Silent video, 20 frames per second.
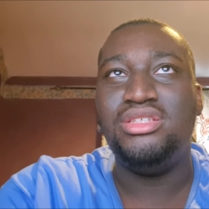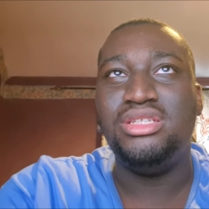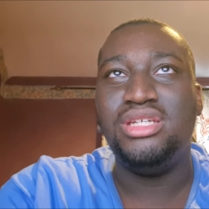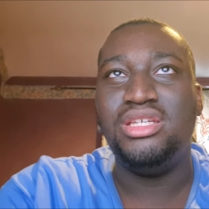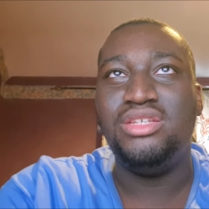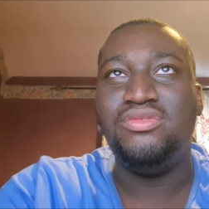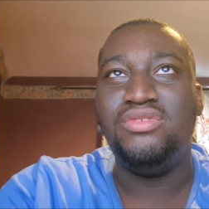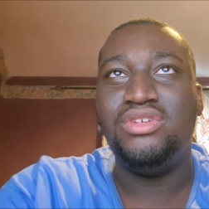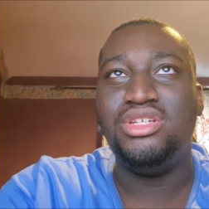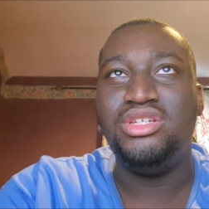like
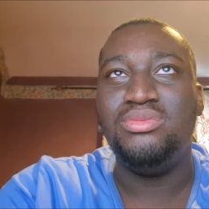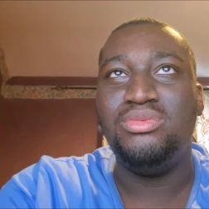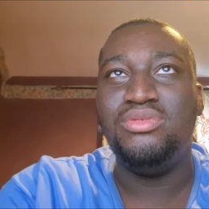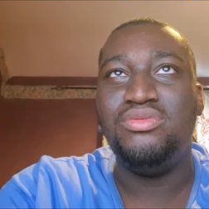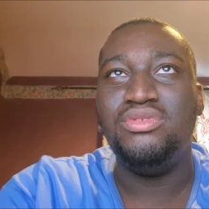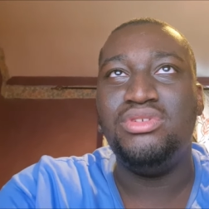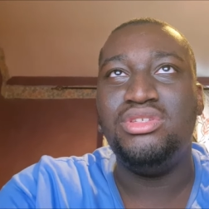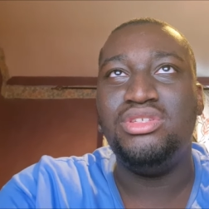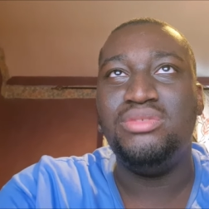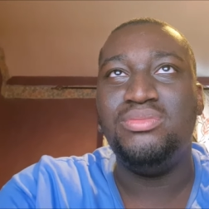science fiction
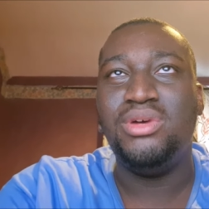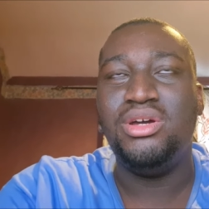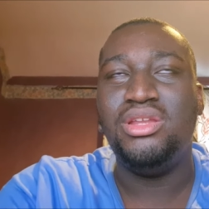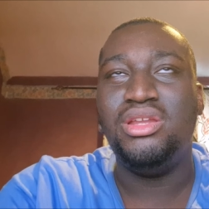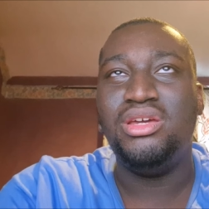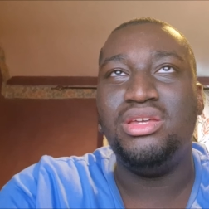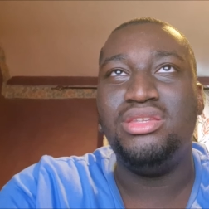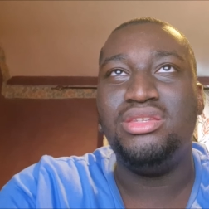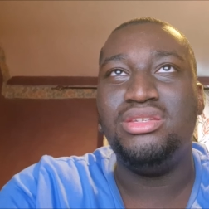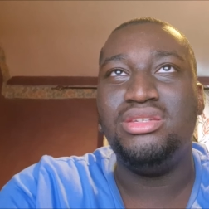movies, you
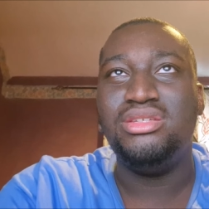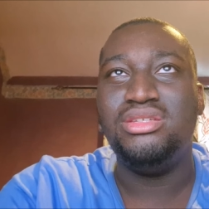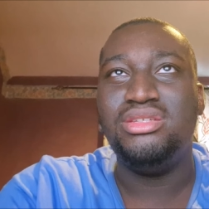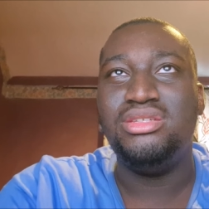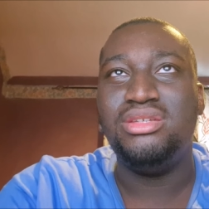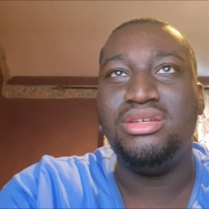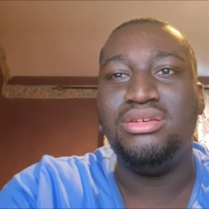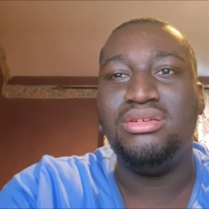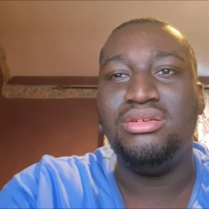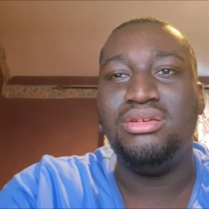might like
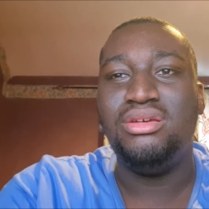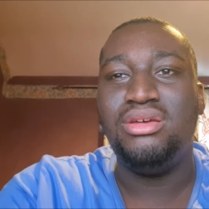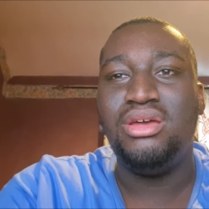this.